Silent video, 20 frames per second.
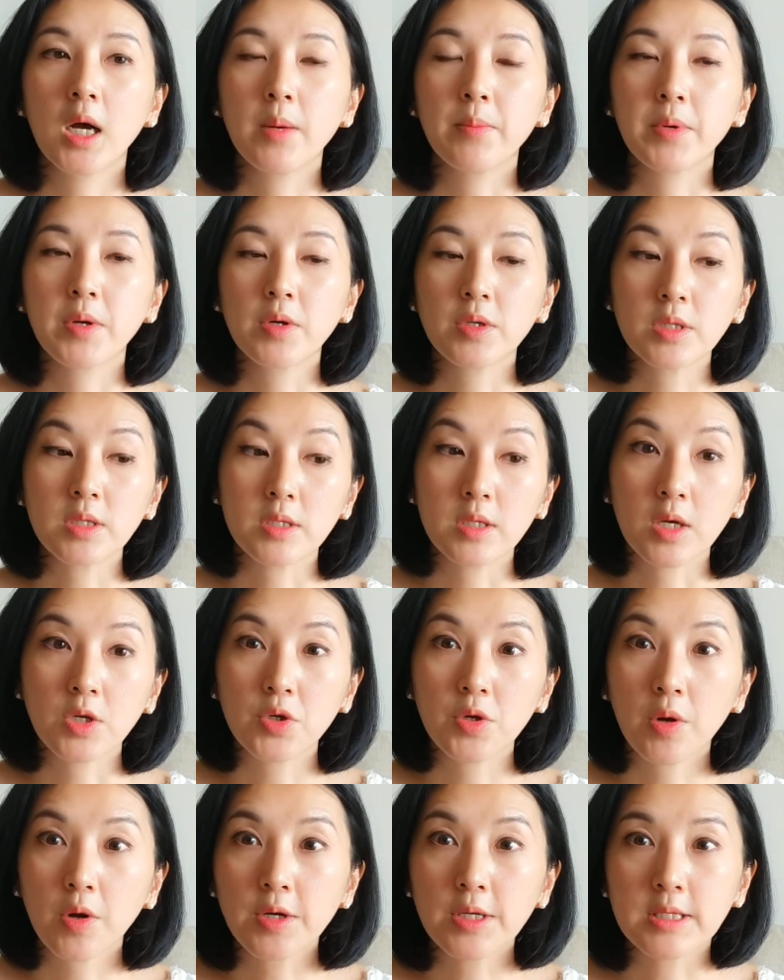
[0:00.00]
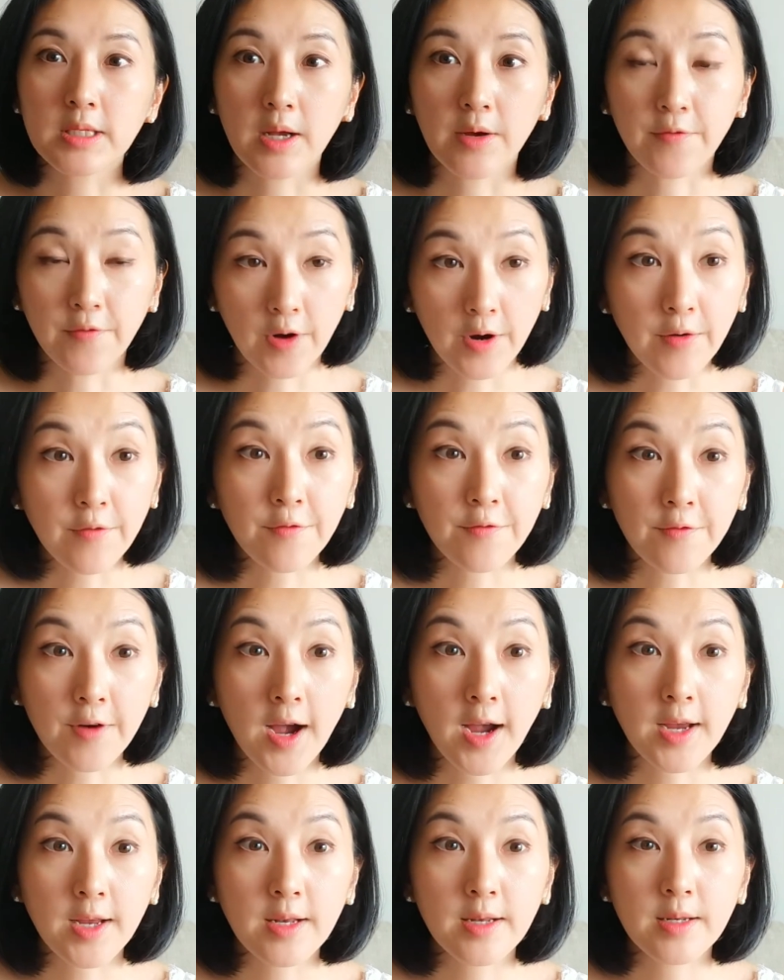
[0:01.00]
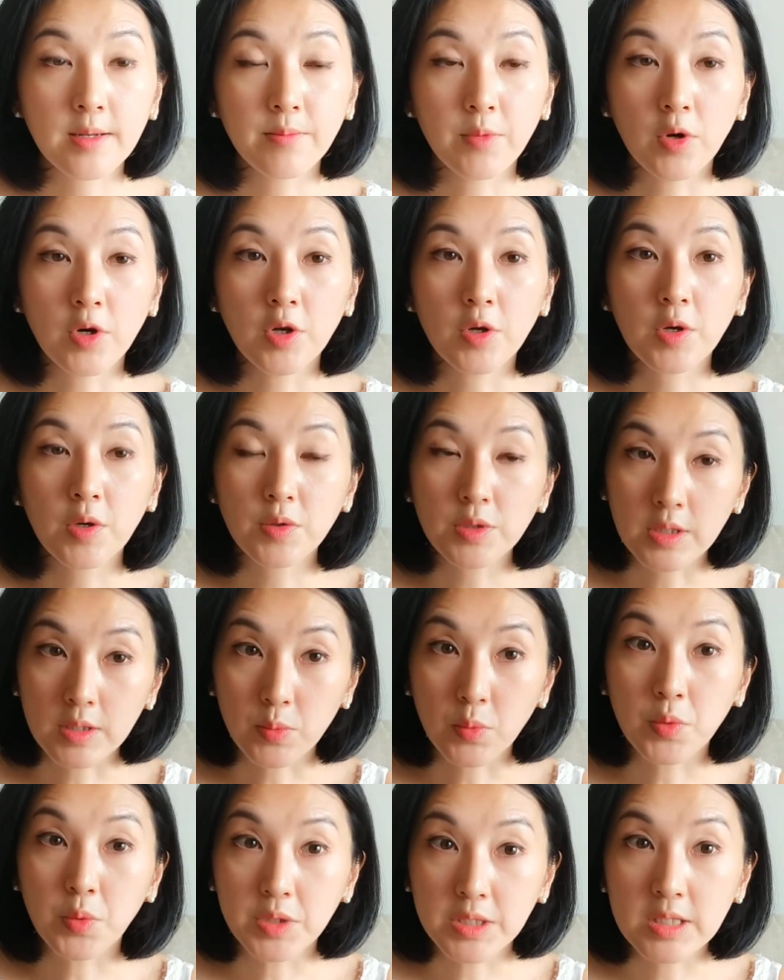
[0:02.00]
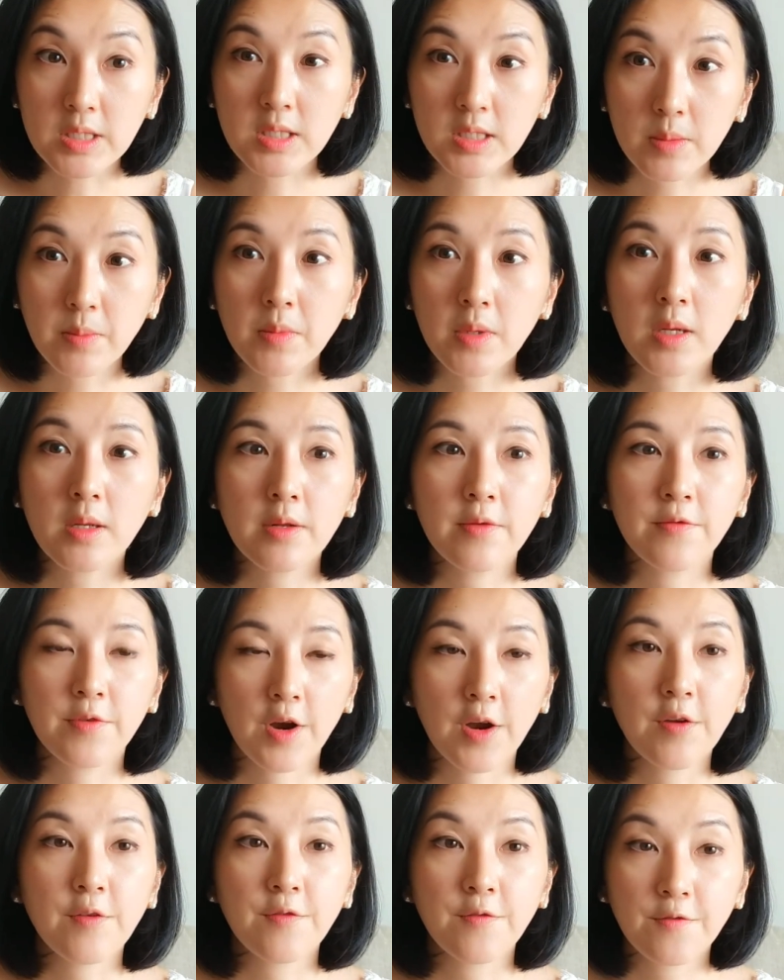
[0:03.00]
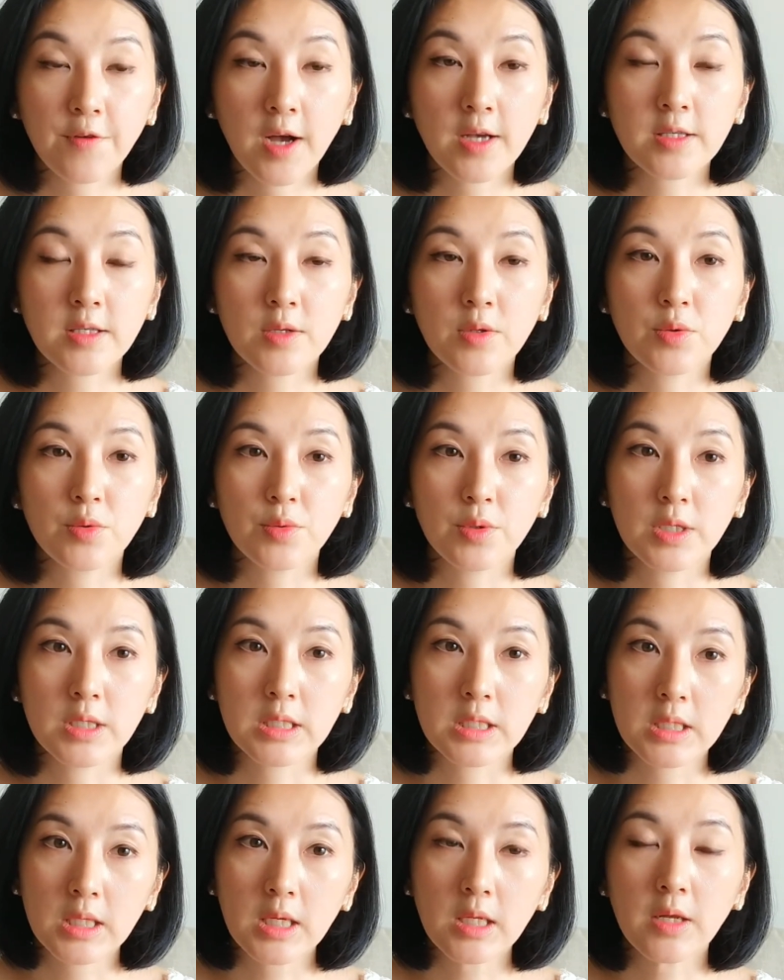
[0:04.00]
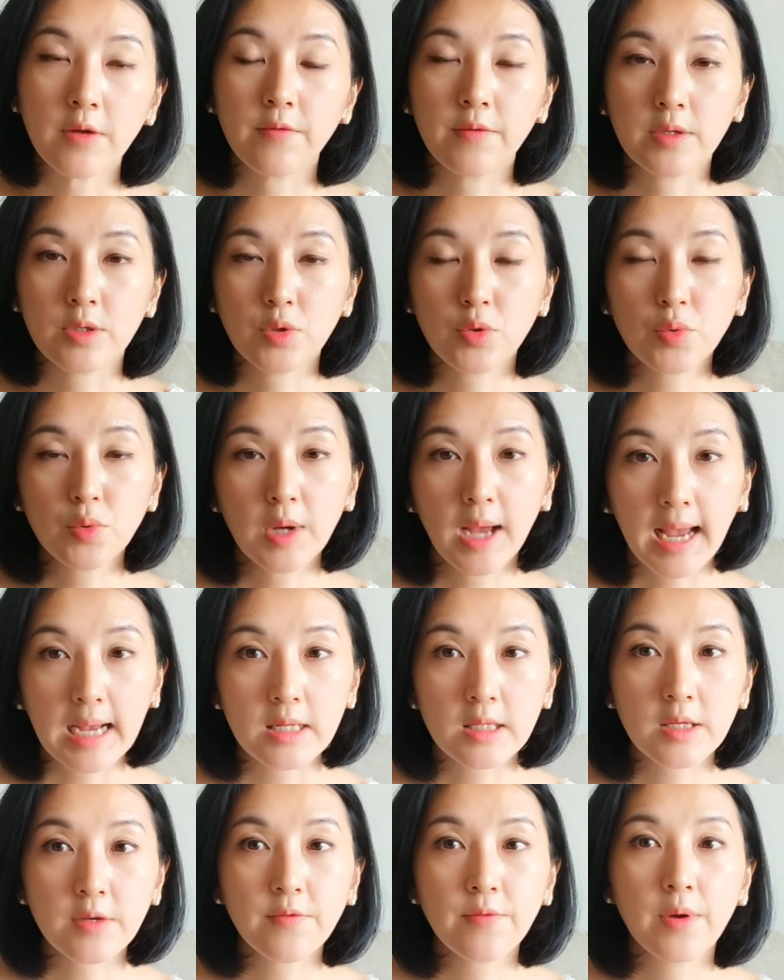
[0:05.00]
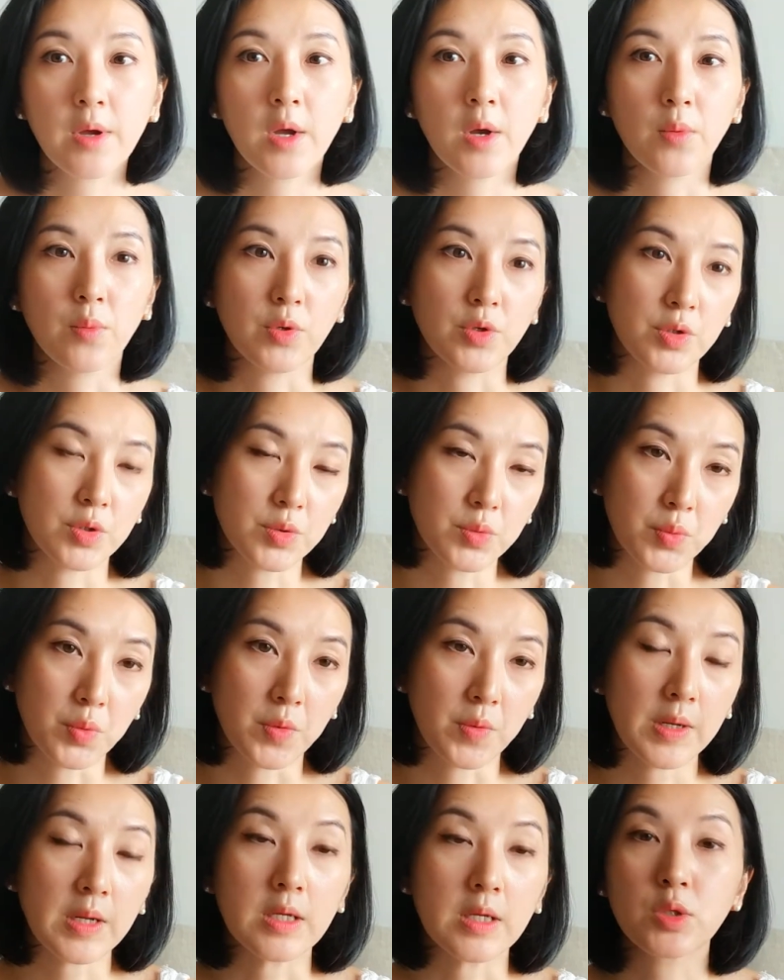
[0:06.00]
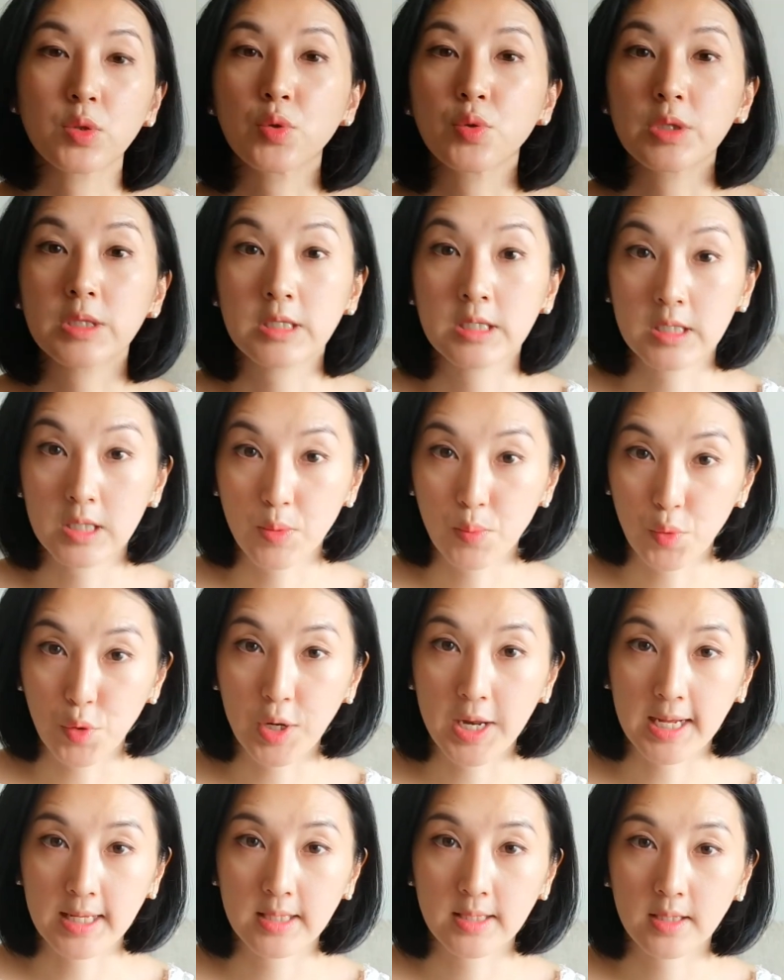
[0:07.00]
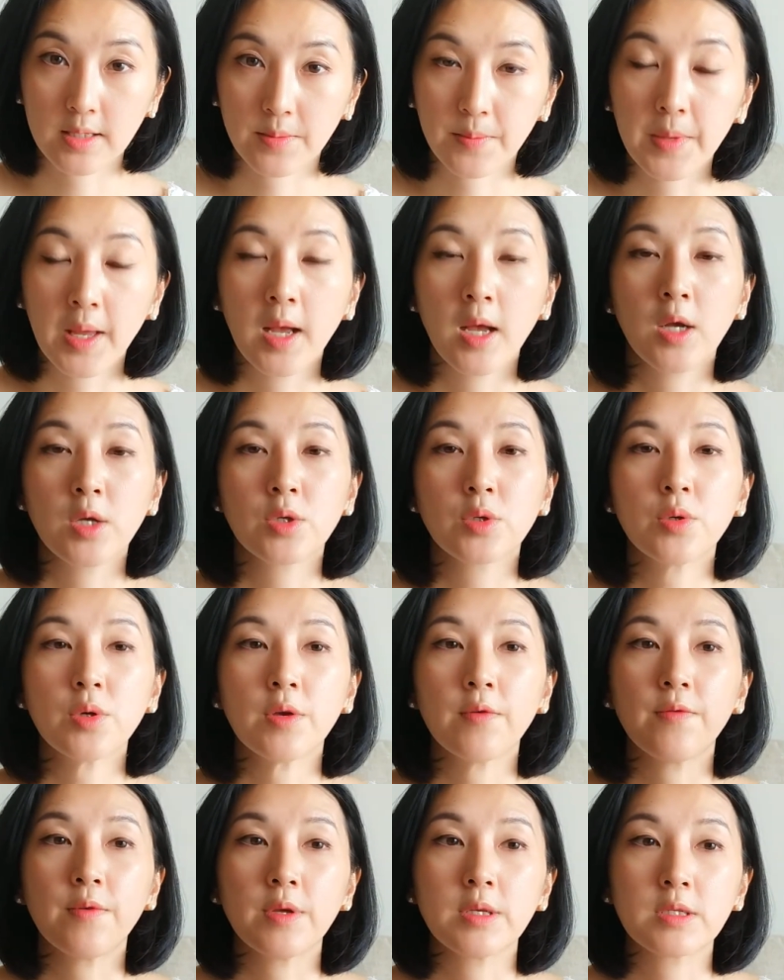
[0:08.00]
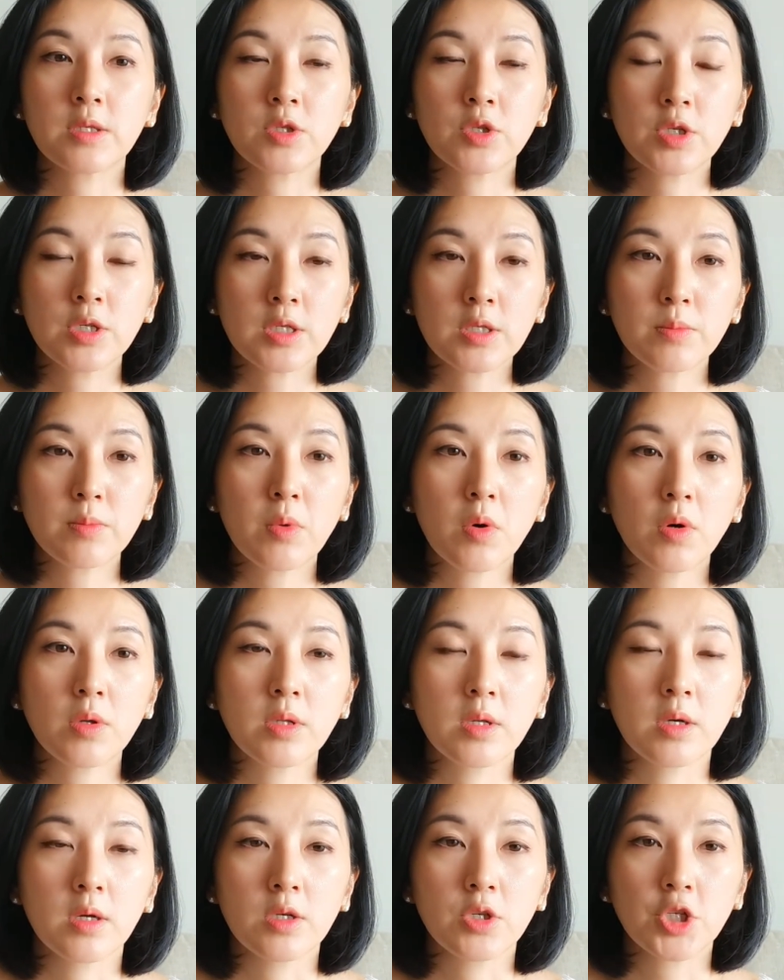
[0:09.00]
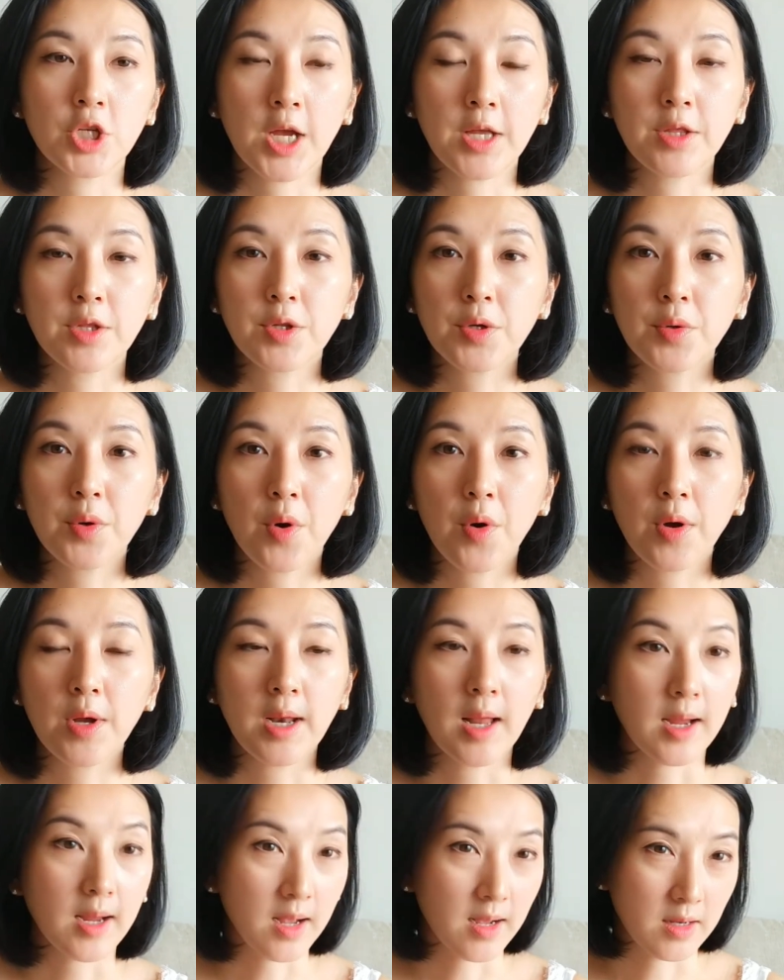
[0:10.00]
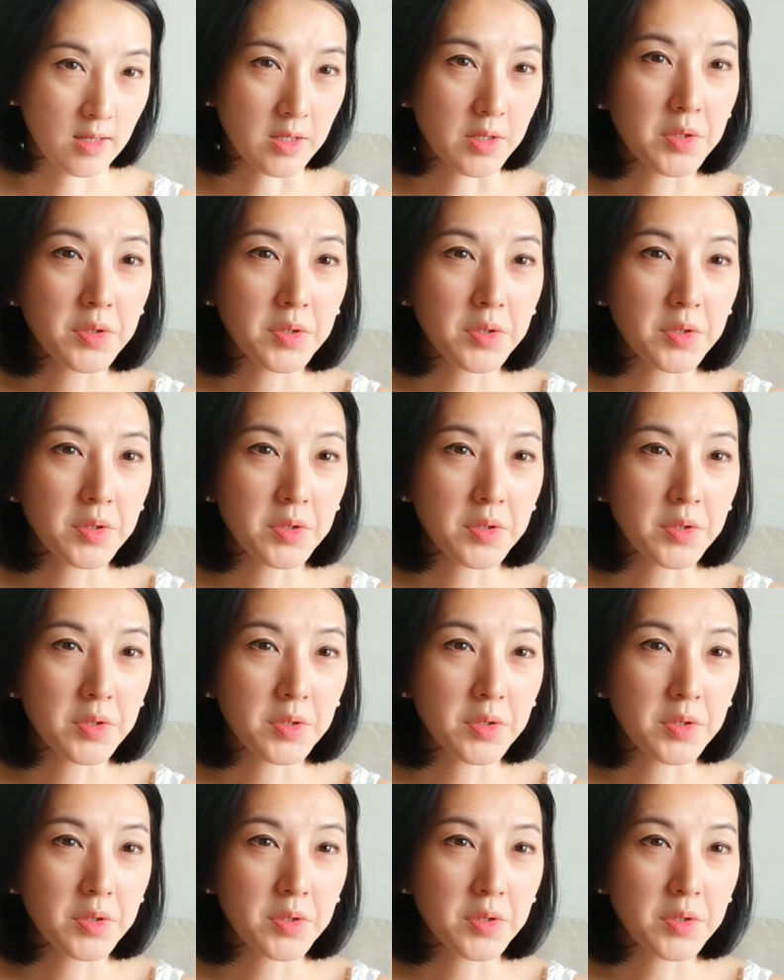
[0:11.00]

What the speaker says: Because essential oils are very fine molecules, it will sit in very fast into the skin. If it's too active, you just worry it's too stimulated. So if it's just more the gentle oil like argan